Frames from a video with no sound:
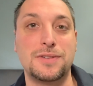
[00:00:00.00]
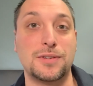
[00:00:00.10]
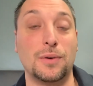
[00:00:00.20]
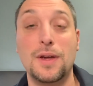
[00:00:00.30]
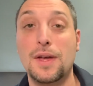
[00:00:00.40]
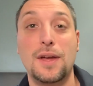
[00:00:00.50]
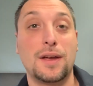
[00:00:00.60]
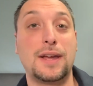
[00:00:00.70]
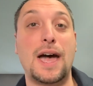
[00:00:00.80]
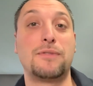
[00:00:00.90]
So
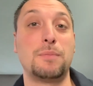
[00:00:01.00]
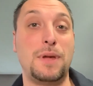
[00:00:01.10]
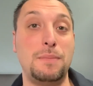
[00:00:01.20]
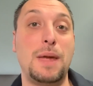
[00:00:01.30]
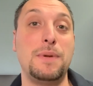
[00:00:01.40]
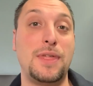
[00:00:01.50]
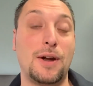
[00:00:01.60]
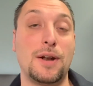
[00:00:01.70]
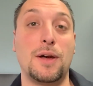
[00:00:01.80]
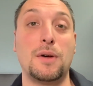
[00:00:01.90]
God forbid, maybe
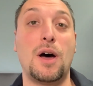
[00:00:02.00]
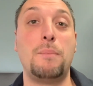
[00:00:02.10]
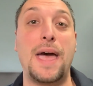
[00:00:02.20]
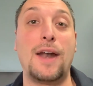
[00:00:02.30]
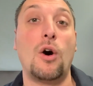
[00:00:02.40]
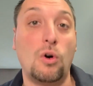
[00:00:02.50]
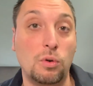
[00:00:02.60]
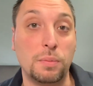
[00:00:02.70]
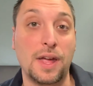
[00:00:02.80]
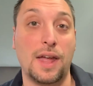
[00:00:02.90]
they're in a bad home,